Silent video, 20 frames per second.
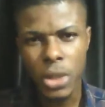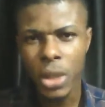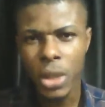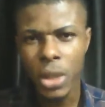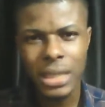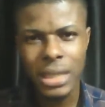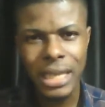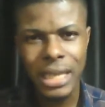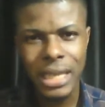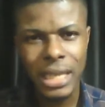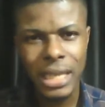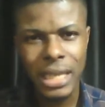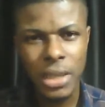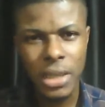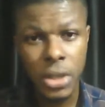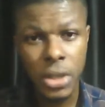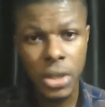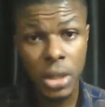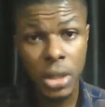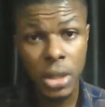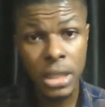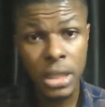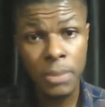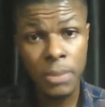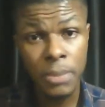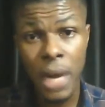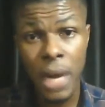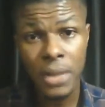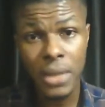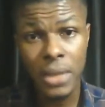you understand that there is no
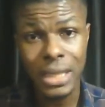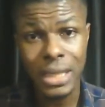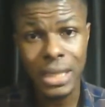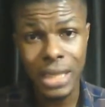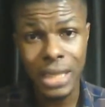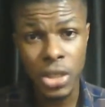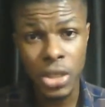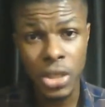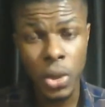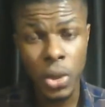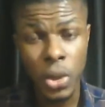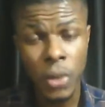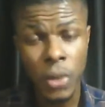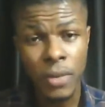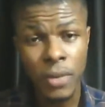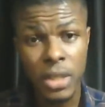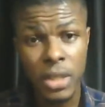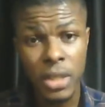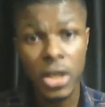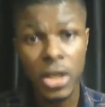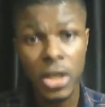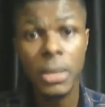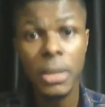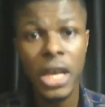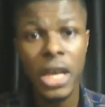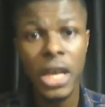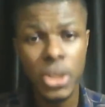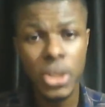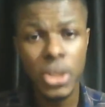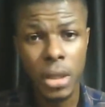disparity, there is no
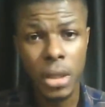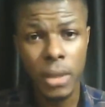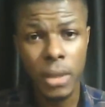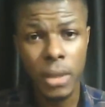discrimination